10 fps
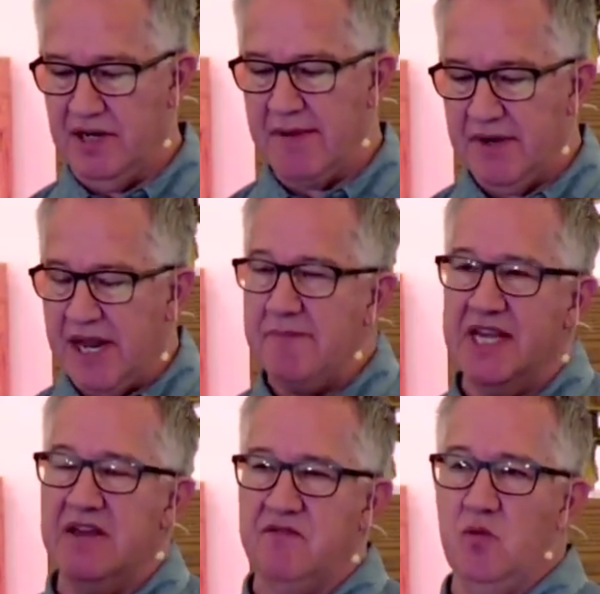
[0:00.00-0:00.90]
Let, let me
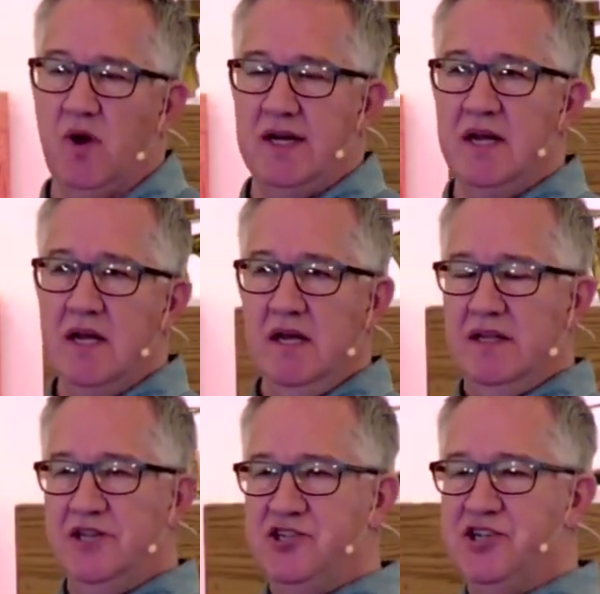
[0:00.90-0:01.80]
give you one
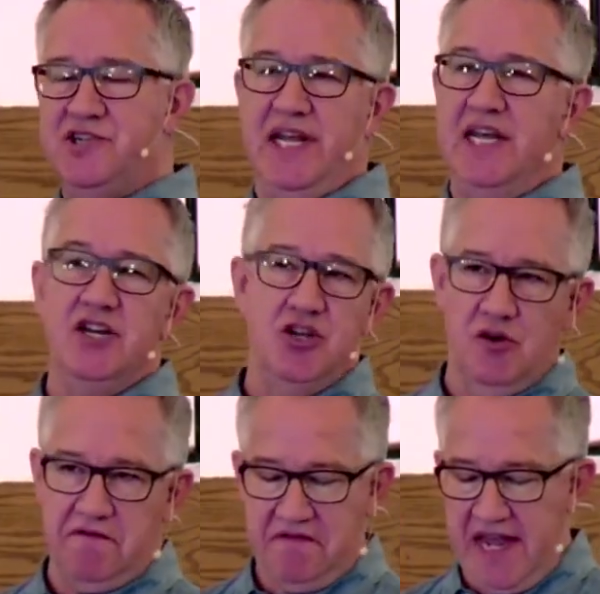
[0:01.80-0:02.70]
that's just in
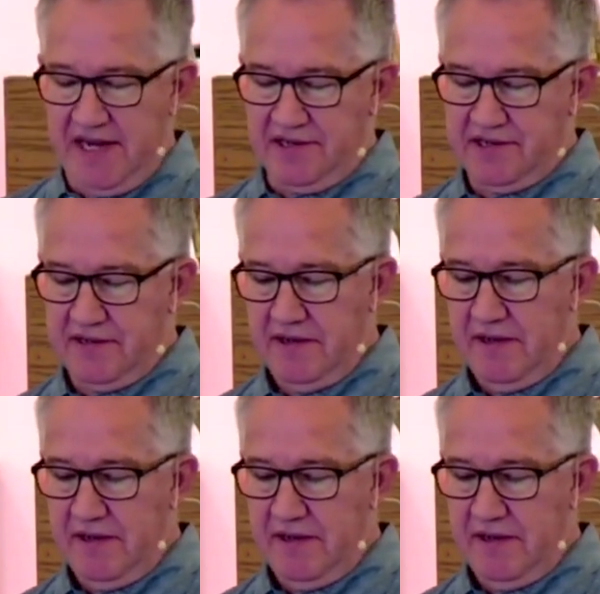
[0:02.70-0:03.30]
your face.